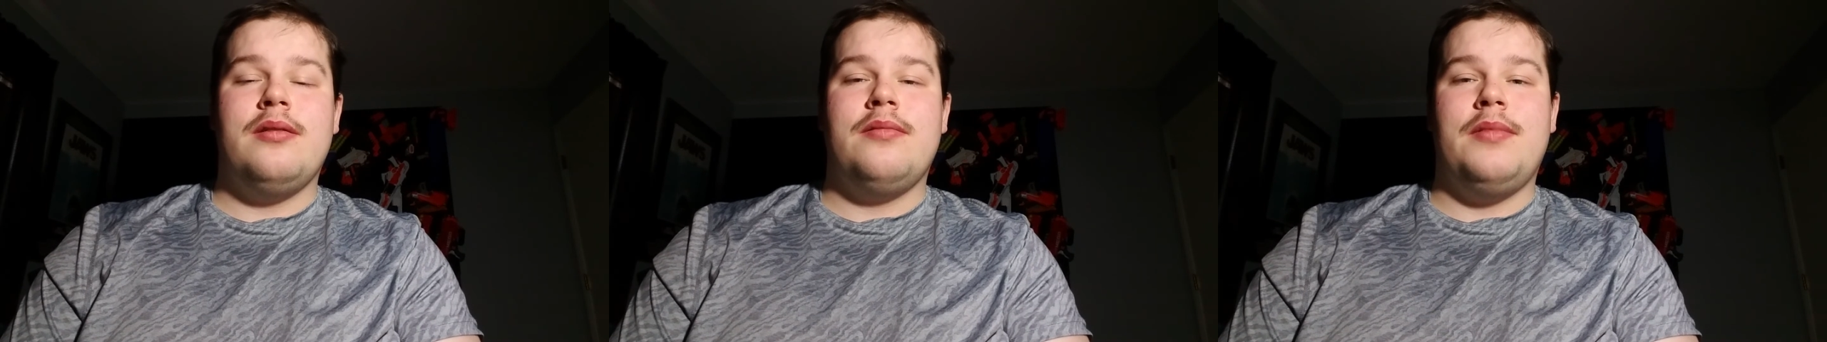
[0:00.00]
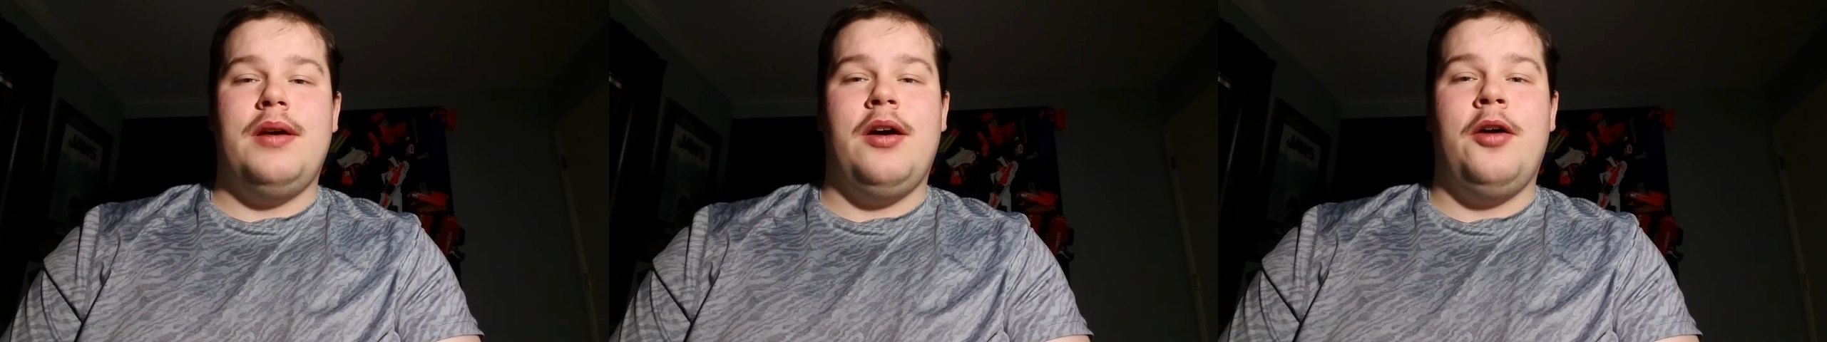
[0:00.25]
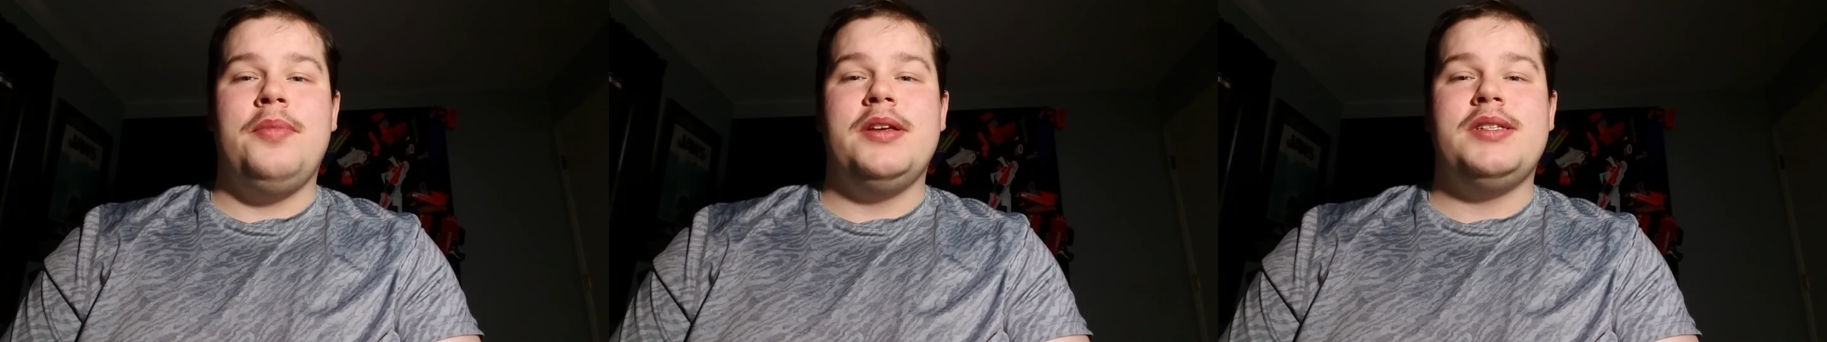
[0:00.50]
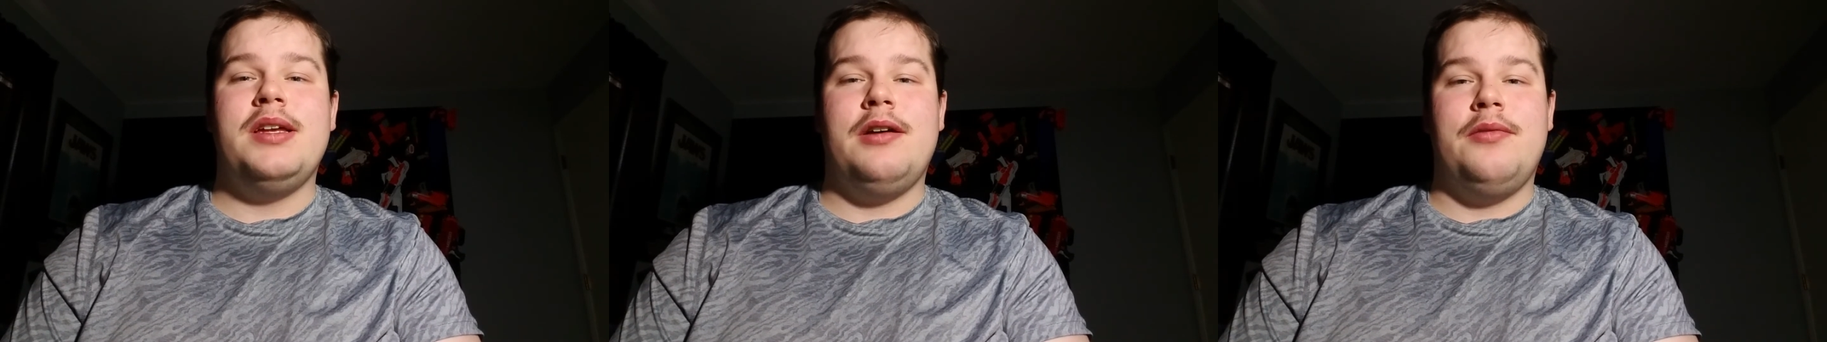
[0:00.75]
I hope you
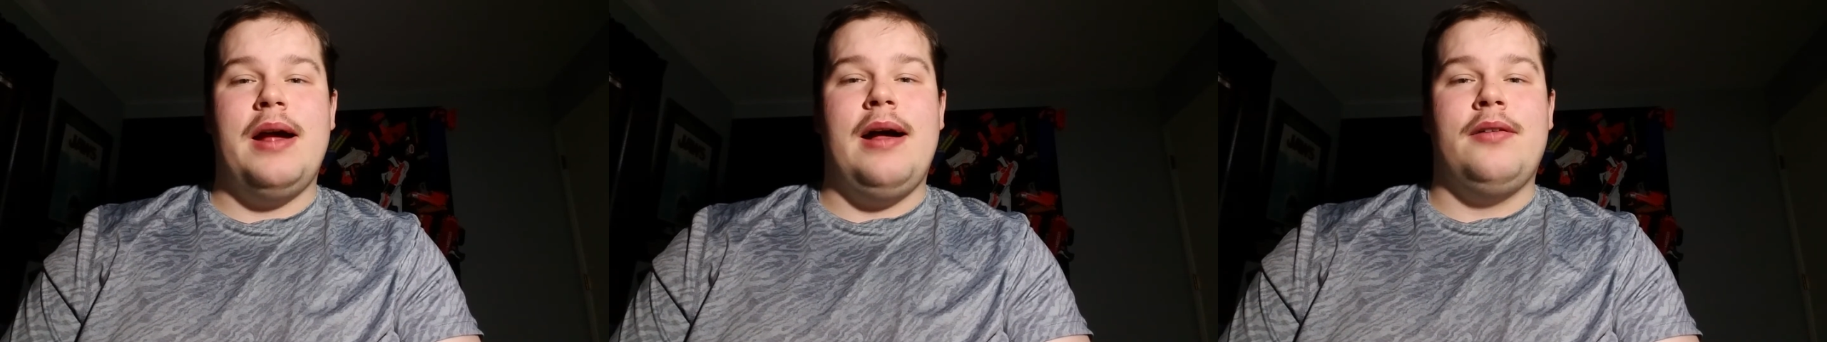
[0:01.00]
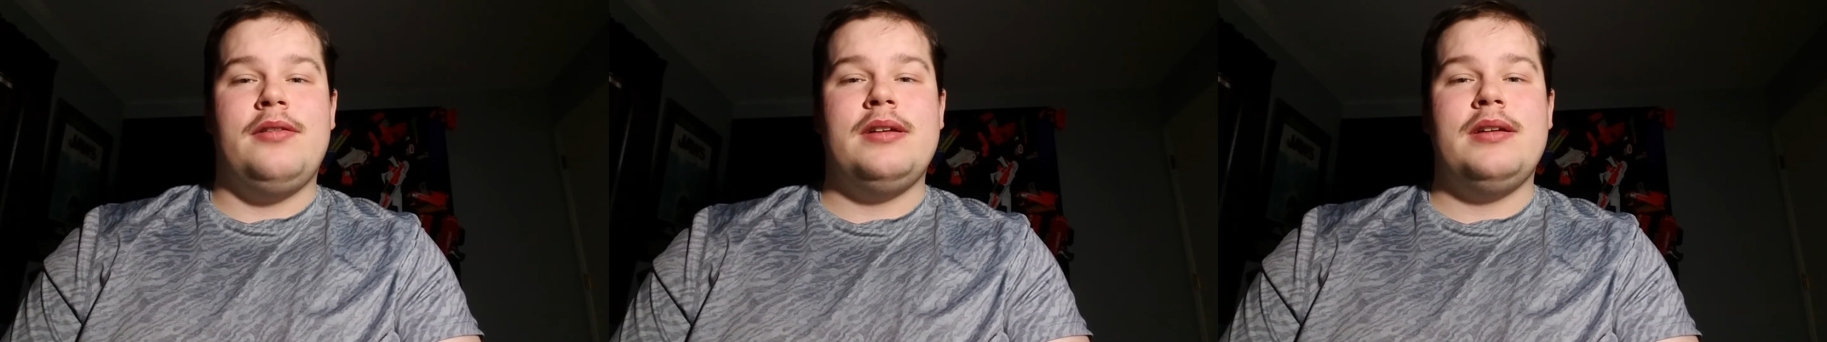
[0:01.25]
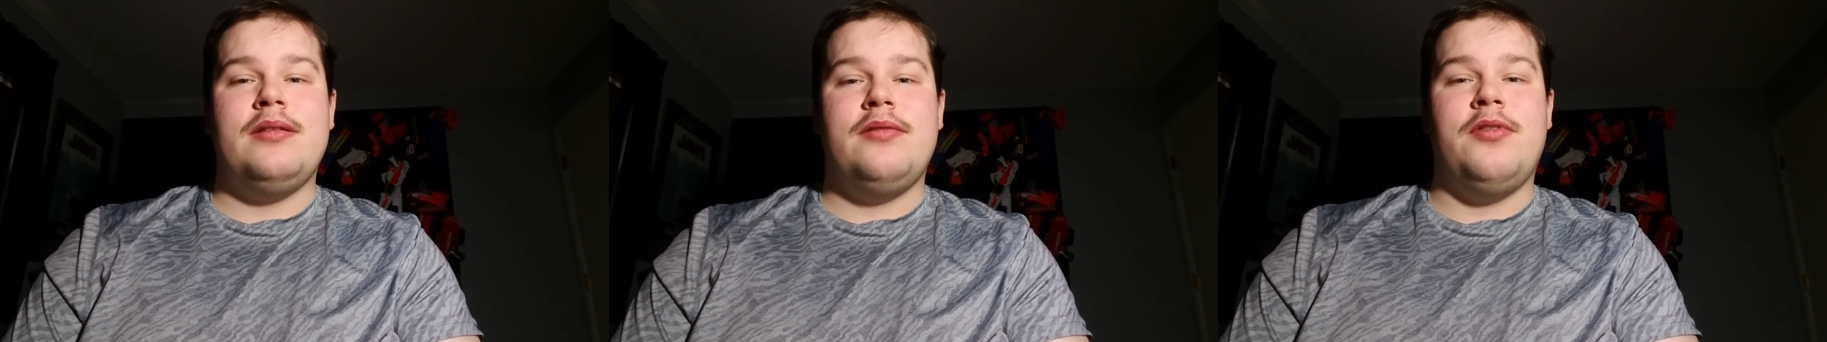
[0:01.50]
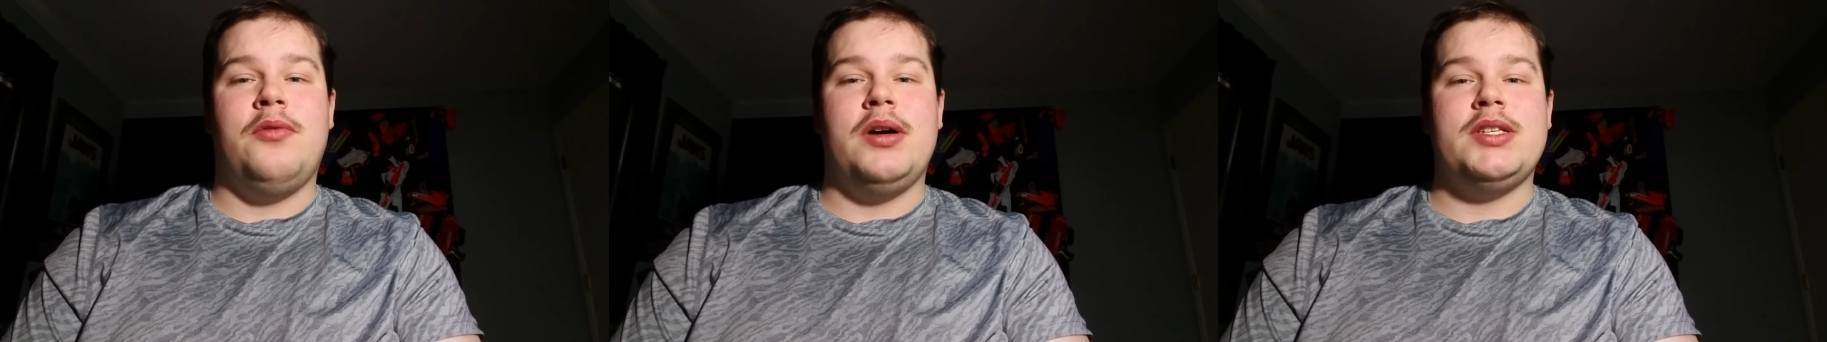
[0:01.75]
stick around
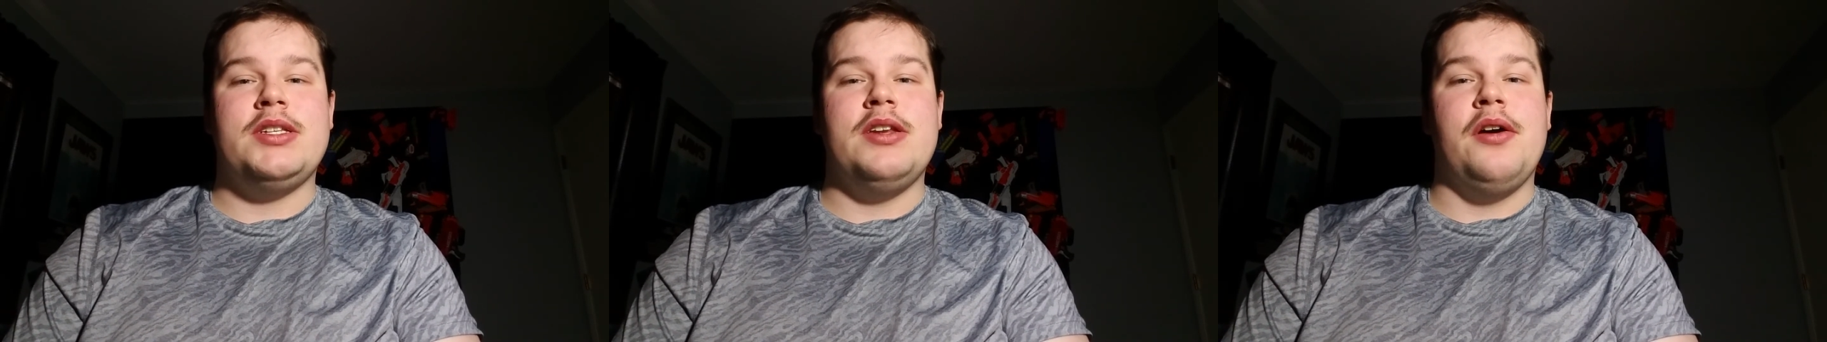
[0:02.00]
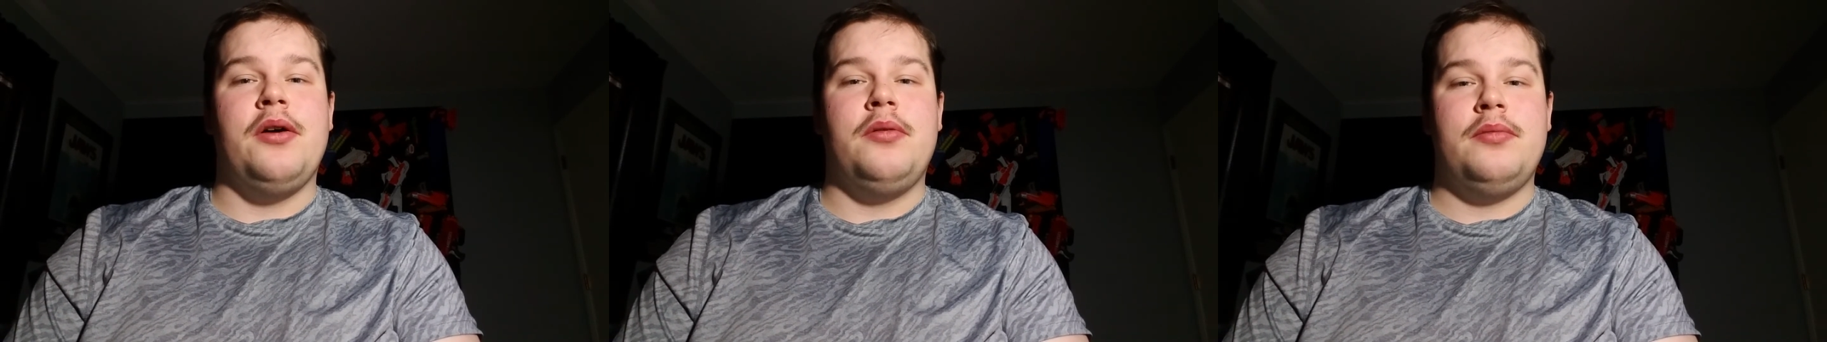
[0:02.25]
for what's new.